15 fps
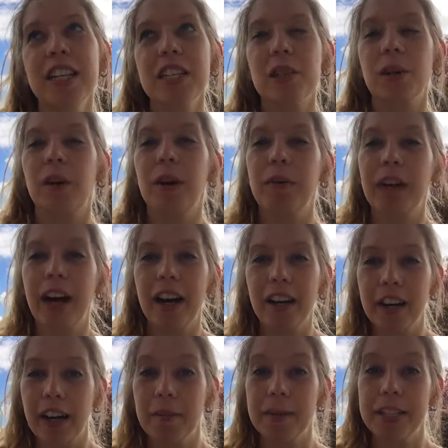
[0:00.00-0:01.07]
so I went out
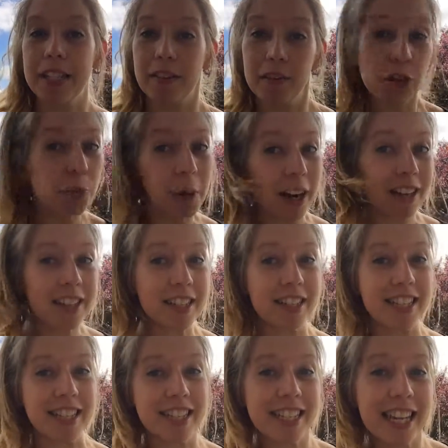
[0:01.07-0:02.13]
and got myself two boxes
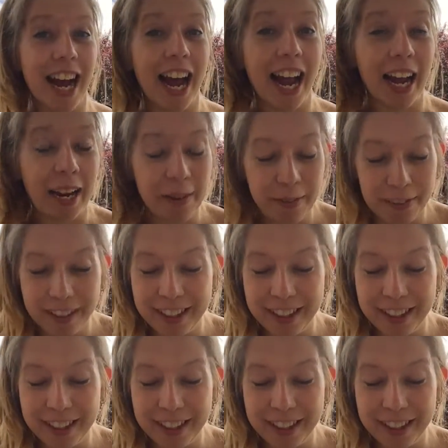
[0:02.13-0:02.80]
this time